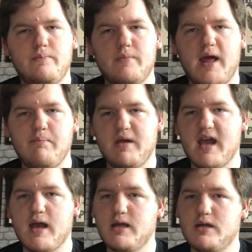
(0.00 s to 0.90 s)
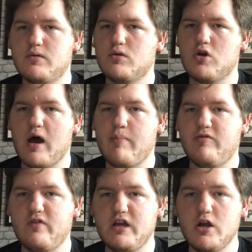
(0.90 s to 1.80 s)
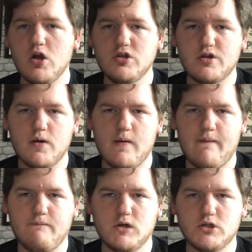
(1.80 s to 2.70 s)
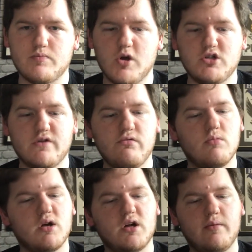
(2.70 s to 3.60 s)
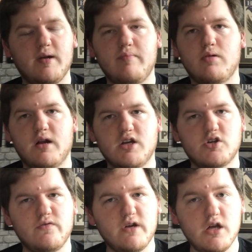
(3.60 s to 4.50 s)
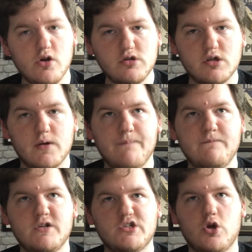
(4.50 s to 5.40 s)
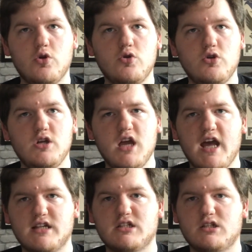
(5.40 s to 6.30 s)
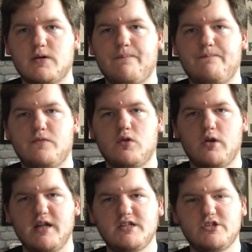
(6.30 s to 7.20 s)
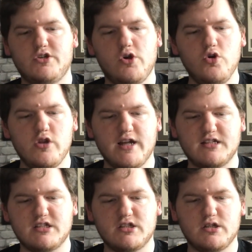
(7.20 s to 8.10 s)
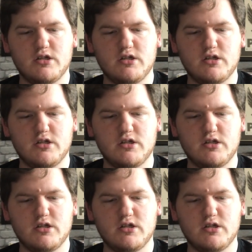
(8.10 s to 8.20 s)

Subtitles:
NBA type of videos, which most of them are going to be prediction videos. So yes, let's do this.